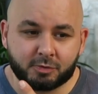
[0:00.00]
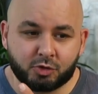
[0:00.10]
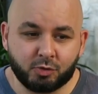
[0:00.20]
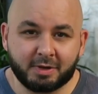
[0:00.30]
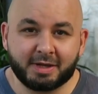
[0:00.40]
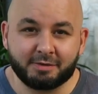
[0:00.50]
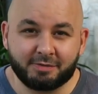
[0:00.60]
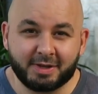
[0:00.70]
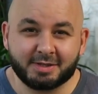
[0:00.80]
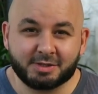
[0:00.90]
to
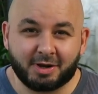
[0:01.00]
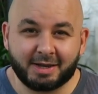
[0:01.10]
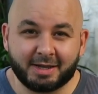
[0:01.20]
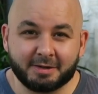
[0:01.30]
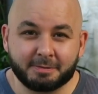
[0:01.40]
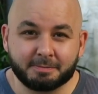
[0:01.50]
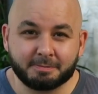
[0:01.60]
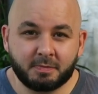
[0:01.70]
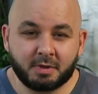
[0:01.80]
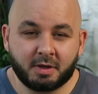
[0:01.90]
live in Thailand?
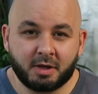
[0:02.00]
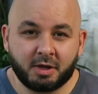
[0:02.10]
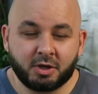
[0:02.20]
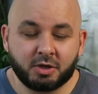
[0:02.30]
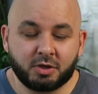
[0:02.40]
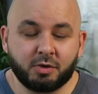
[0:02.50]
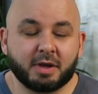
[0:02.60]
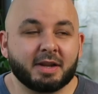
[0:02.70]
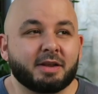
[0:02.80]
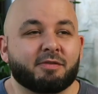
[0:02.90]
You
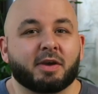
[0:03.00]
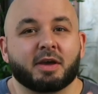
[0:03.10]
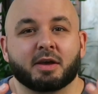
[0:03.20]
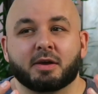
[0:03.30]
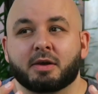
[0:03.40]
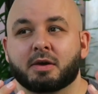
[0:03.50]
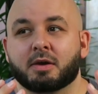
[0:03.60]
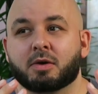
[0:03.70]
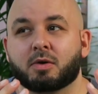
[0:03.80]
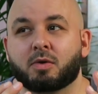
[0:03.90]
can live here
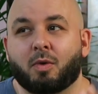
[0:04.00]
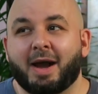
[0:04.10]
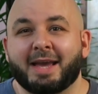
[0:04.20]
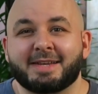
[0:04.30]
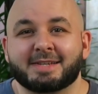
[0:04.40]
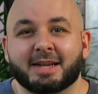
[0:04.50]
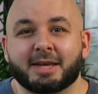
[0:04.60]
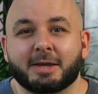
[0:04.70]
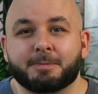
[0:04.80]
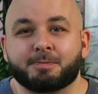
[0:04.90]
quite
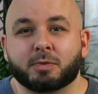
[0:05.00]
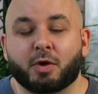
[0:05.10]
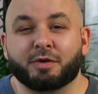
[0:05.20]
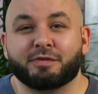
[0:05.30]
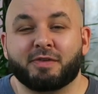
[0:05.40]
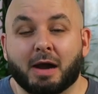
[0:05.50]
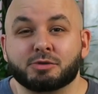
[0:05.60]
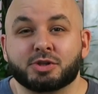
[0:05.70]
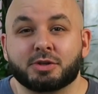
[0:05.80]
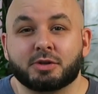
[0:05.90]
easily on
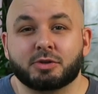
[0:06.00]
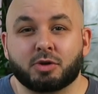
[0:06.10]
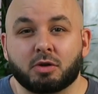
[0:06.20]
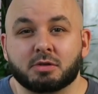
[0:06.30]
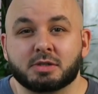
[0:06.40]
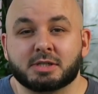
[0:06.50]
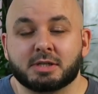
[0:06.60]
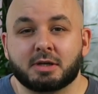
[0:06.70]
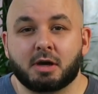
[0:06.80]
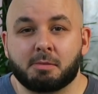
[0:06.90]
$1,000
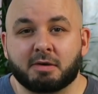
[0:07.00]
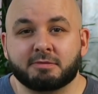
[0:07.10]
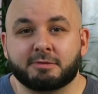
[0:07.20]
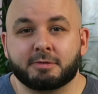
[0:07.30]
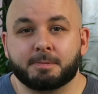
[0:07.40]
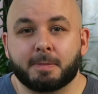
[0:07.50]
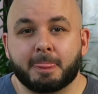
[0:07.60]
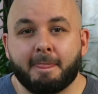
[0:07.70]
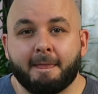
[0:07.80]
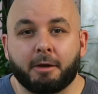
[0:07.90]
a month.
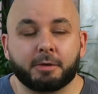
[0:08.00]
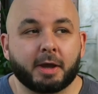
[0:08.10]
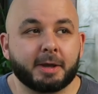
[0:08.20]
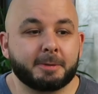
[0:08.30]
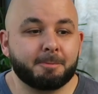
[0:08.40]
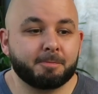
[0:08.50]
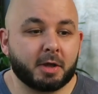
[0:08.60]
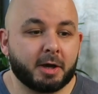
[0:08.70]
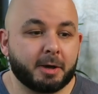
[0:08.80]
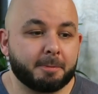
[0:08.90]
Okay,
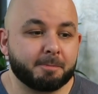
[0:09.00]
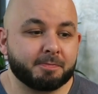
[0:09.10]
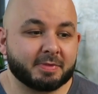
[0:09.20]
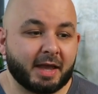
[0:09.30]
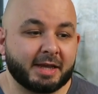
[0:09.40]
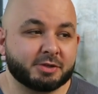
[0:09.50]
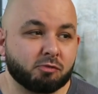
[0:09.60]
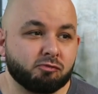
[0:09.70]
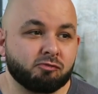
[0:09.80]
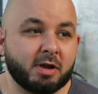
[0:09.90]
that is a
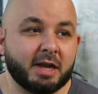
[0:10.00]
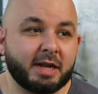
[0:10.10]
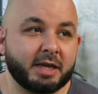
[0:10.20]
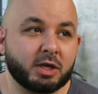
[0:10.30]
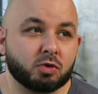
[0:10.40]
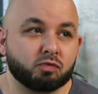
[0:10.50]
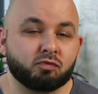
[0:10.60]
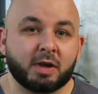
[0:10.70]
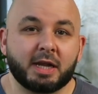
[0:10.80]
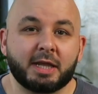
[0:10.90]
really,
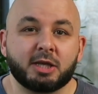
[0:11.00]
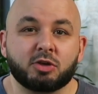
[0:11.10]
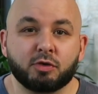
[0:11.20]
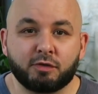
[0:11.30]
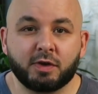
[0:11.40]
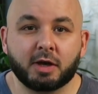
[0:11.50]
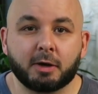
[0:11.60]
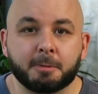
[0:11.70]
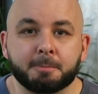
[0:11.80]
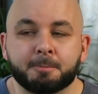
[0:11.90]
really good
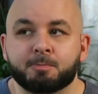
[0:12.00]
figure